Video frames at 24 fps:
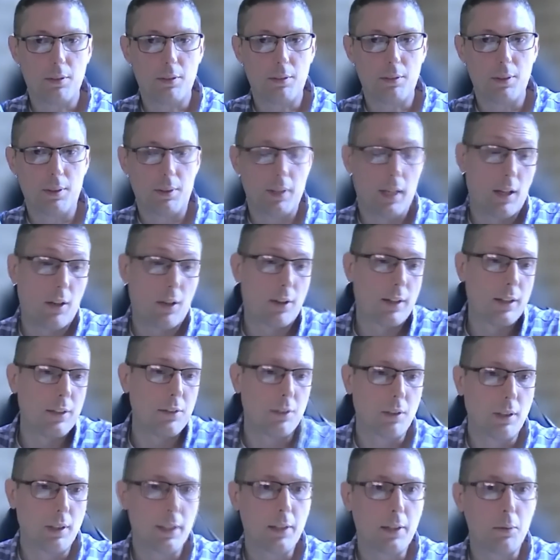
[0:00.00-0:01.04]
the dollar
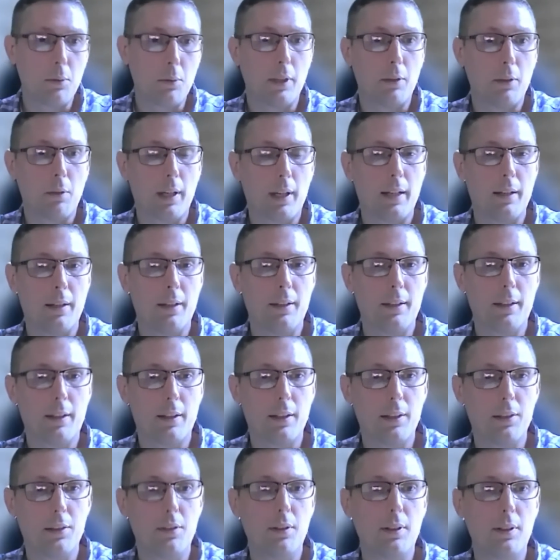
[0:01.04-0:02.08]
is liquid, right?
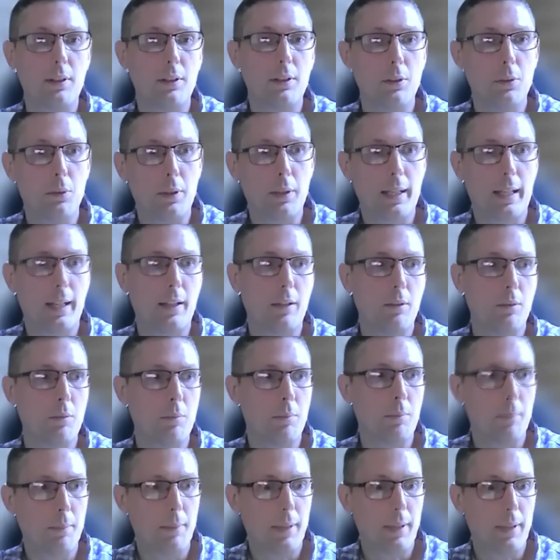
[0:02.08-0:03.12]
You
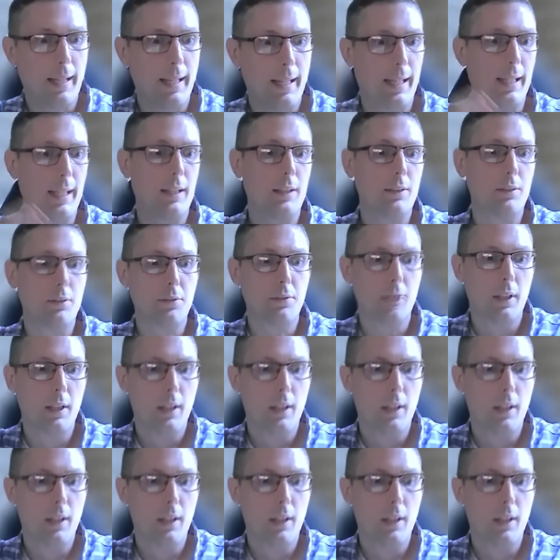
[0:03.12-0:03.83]
can have